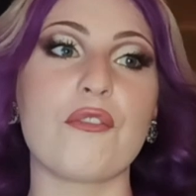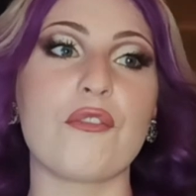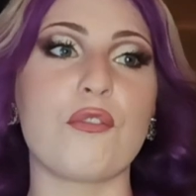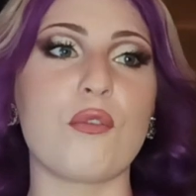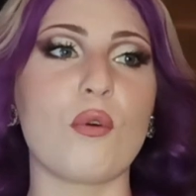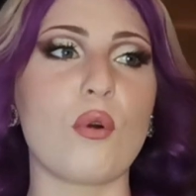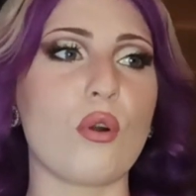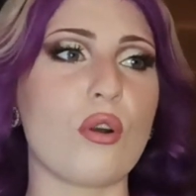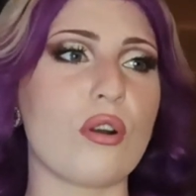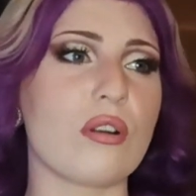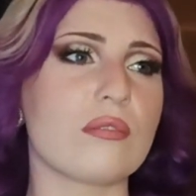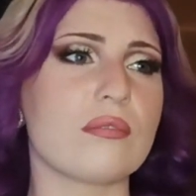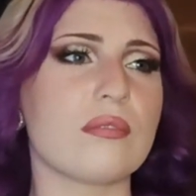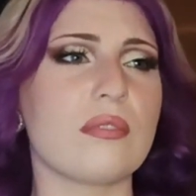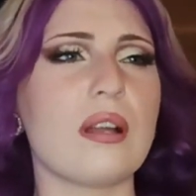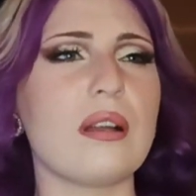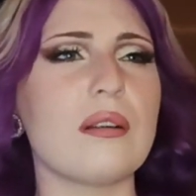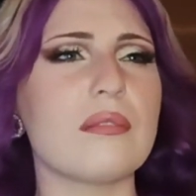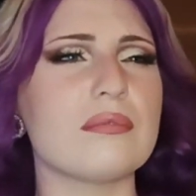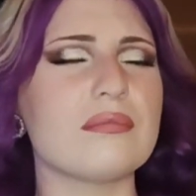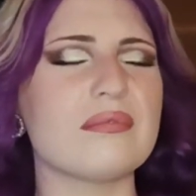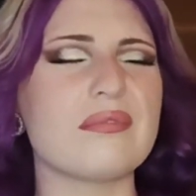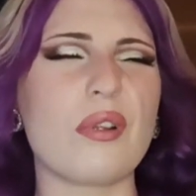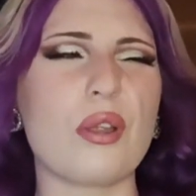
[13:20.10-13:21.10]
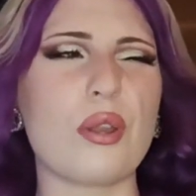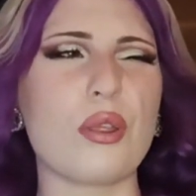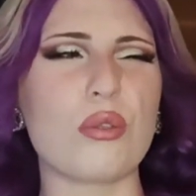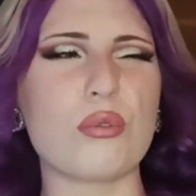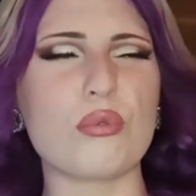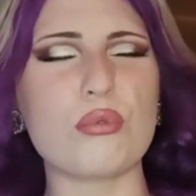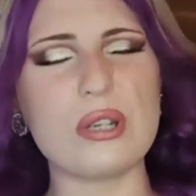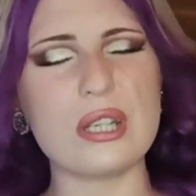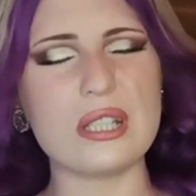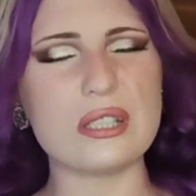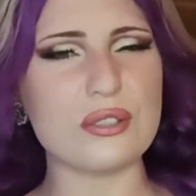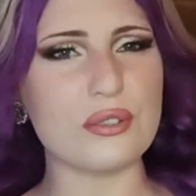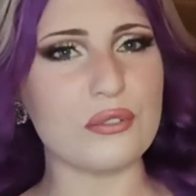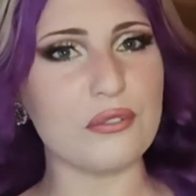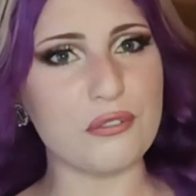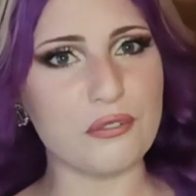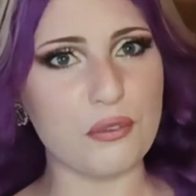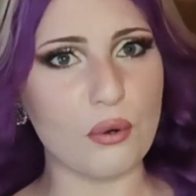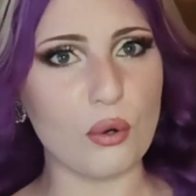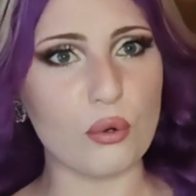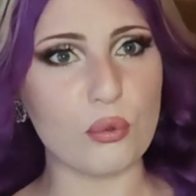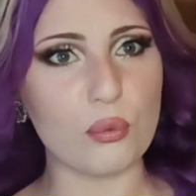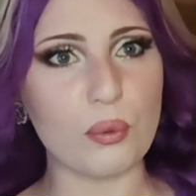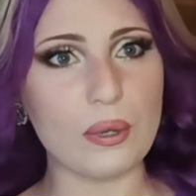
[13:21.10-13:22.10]
for three to
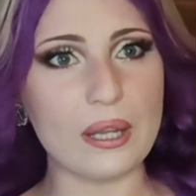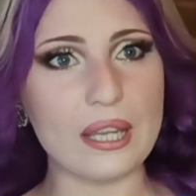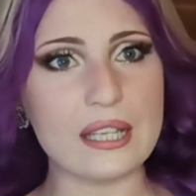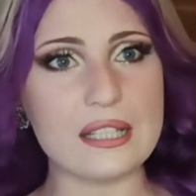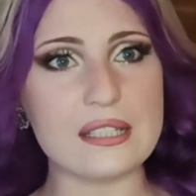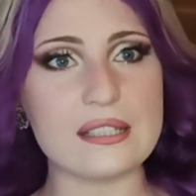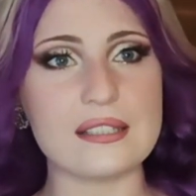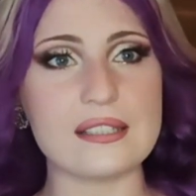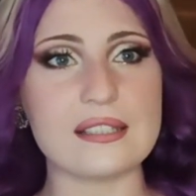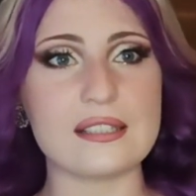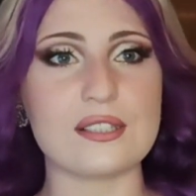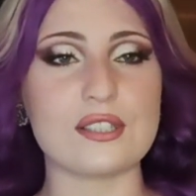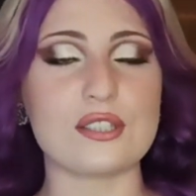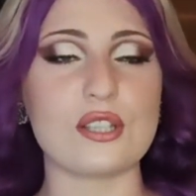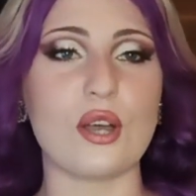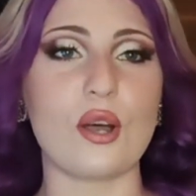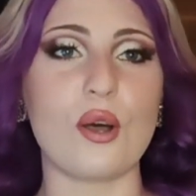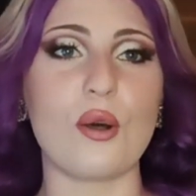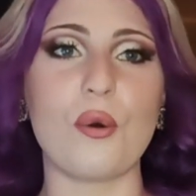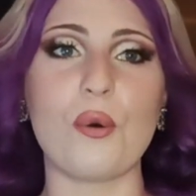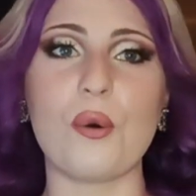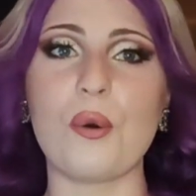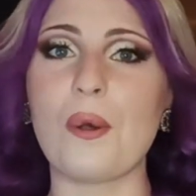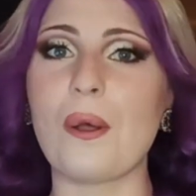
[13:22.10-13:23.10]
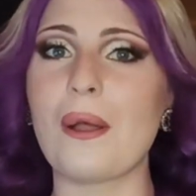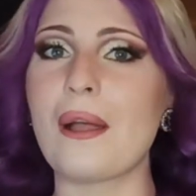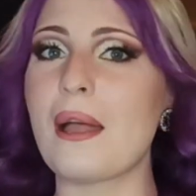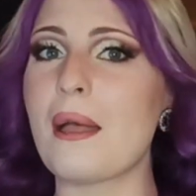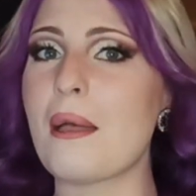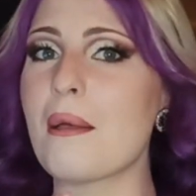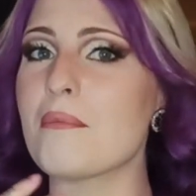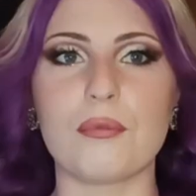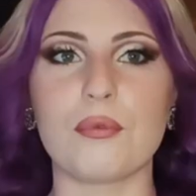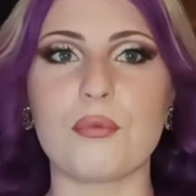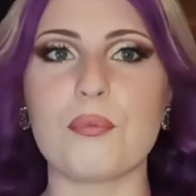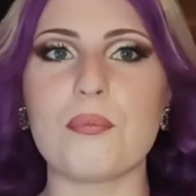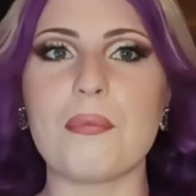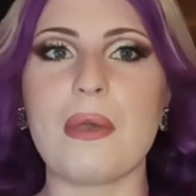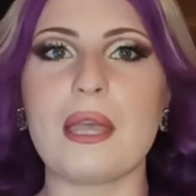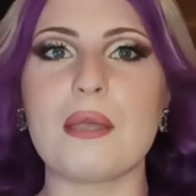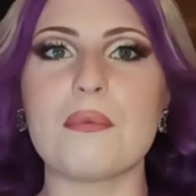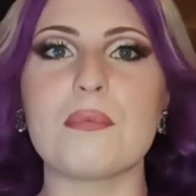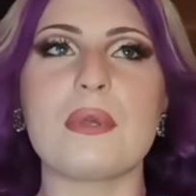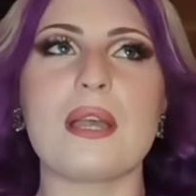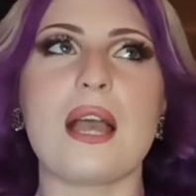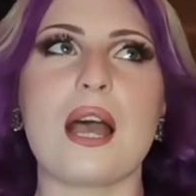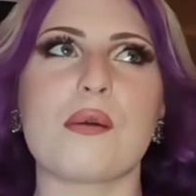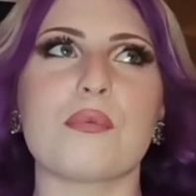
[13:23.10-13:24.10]
four weeks, so
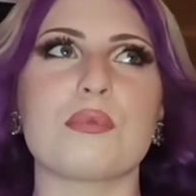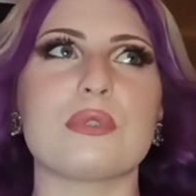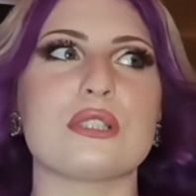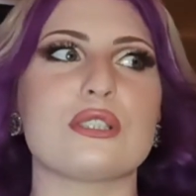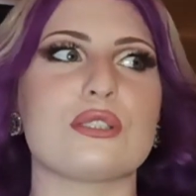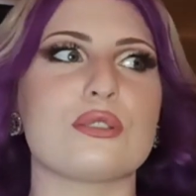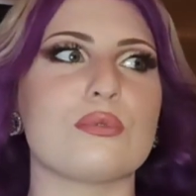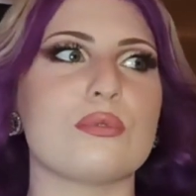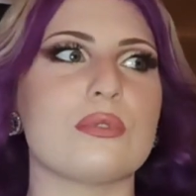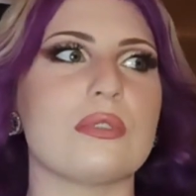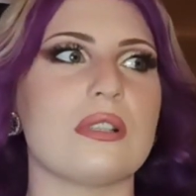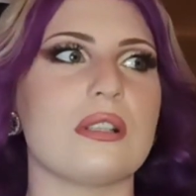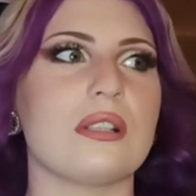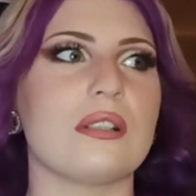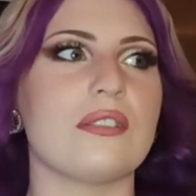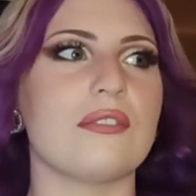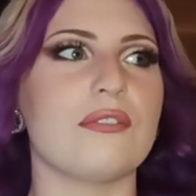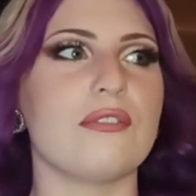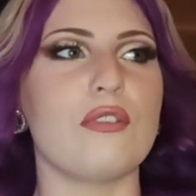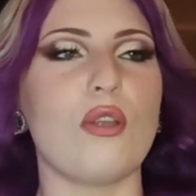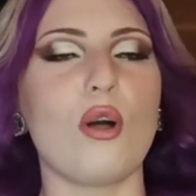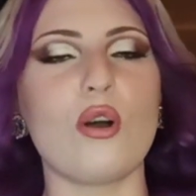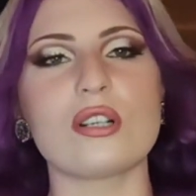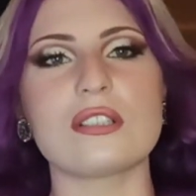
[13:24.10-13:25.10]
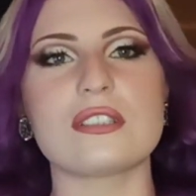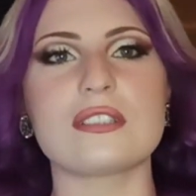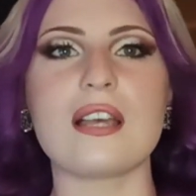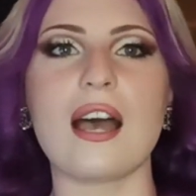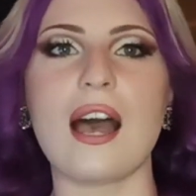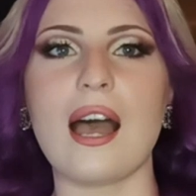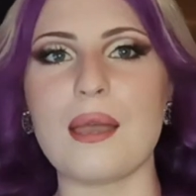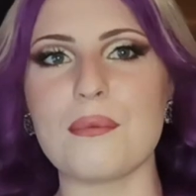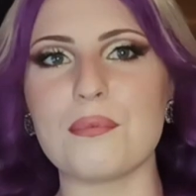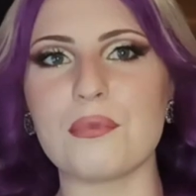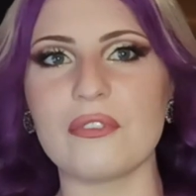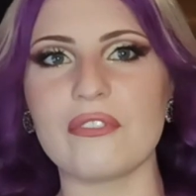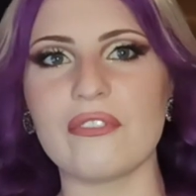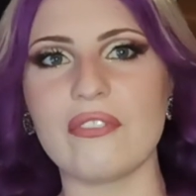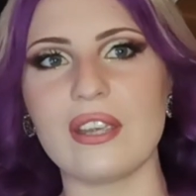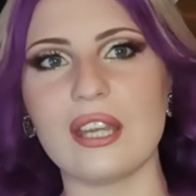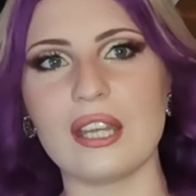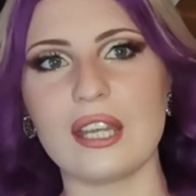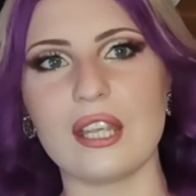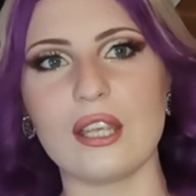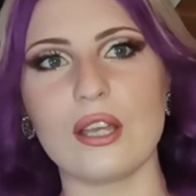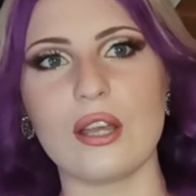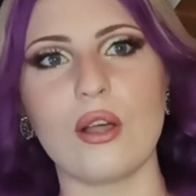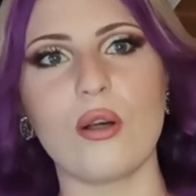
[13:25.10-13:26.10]
maybe I will do a vlog type of
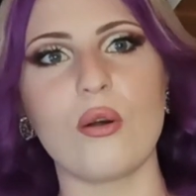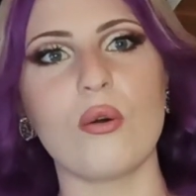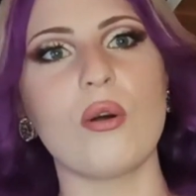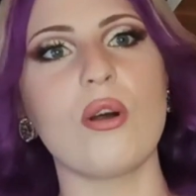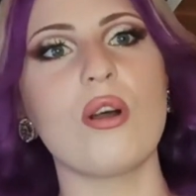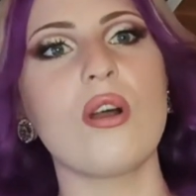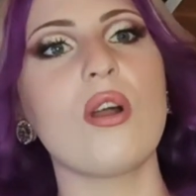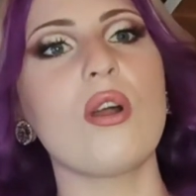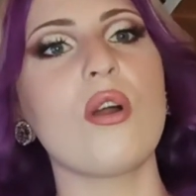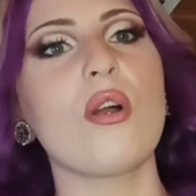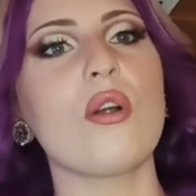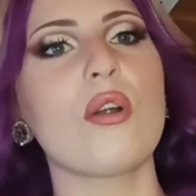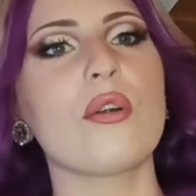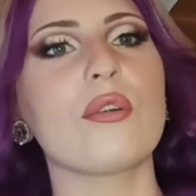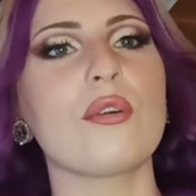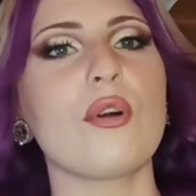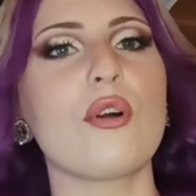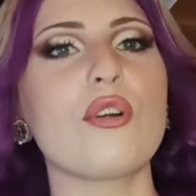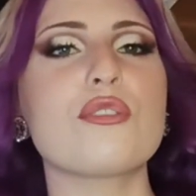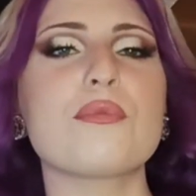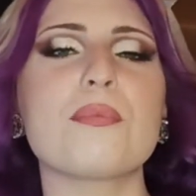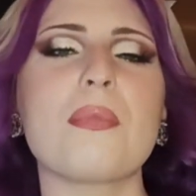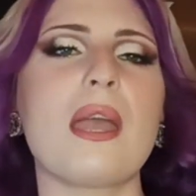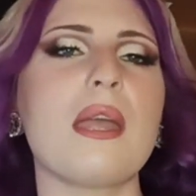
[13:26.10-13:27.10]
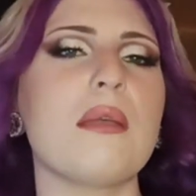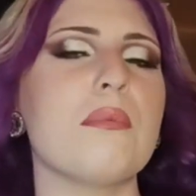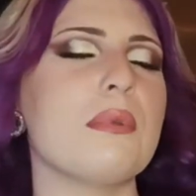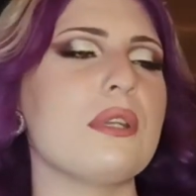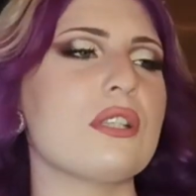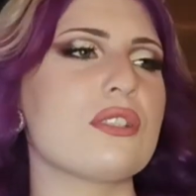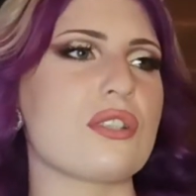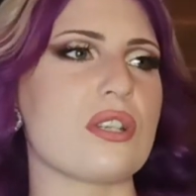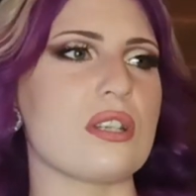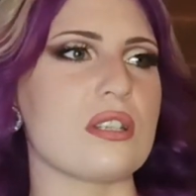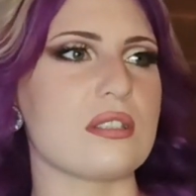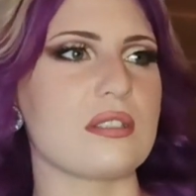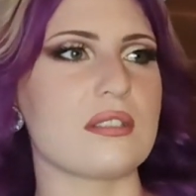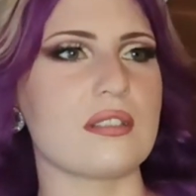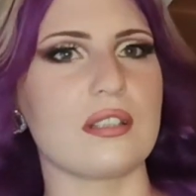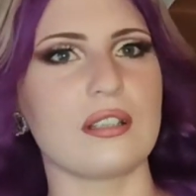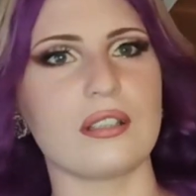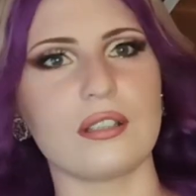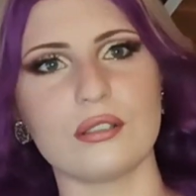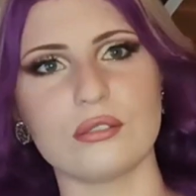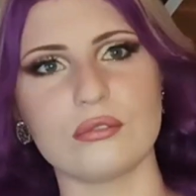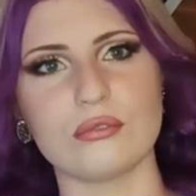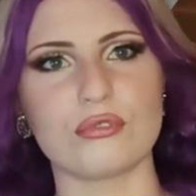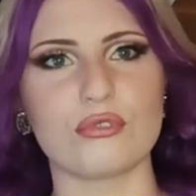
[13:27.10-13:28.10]
video, or maybe just
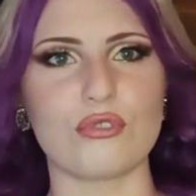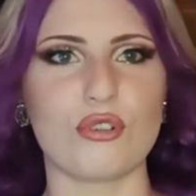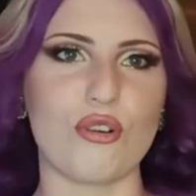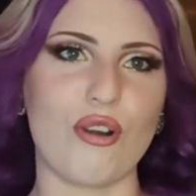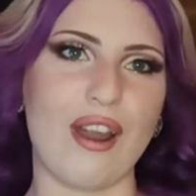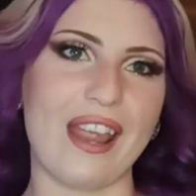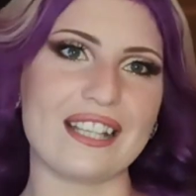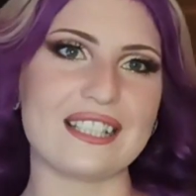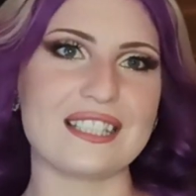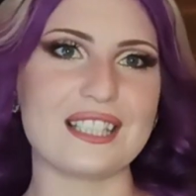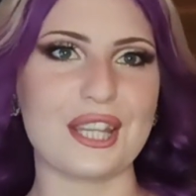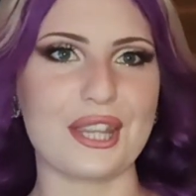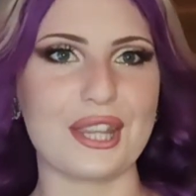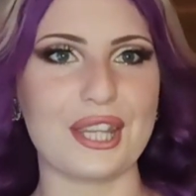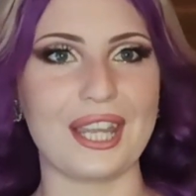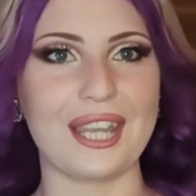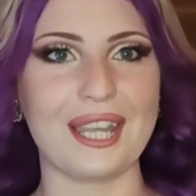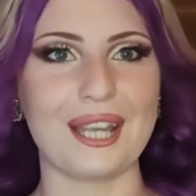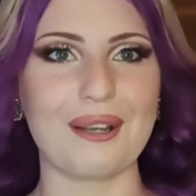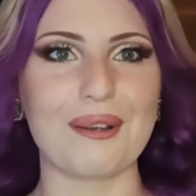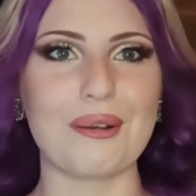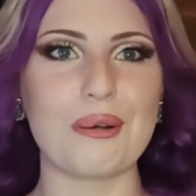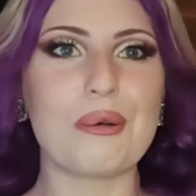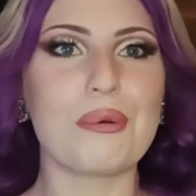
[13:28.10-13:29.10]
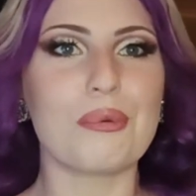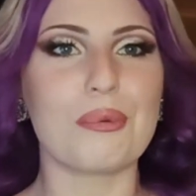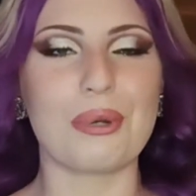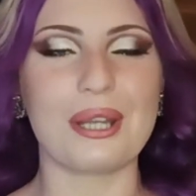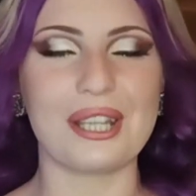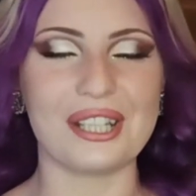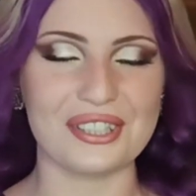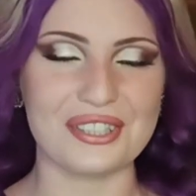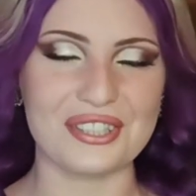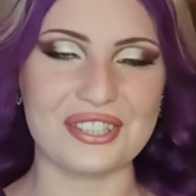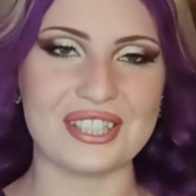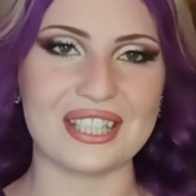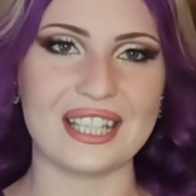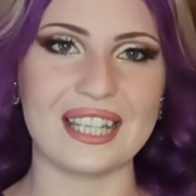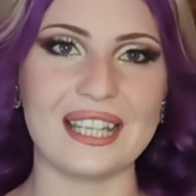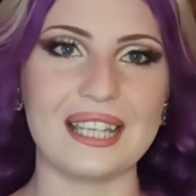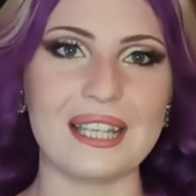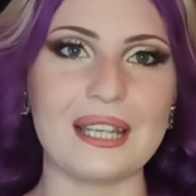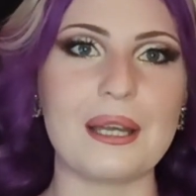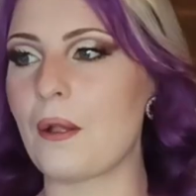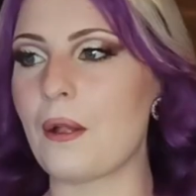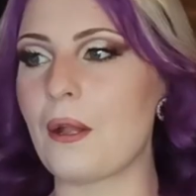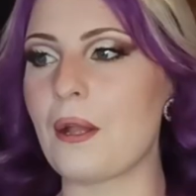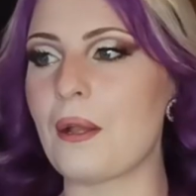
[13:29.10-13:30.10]
a rant thing, we'll see.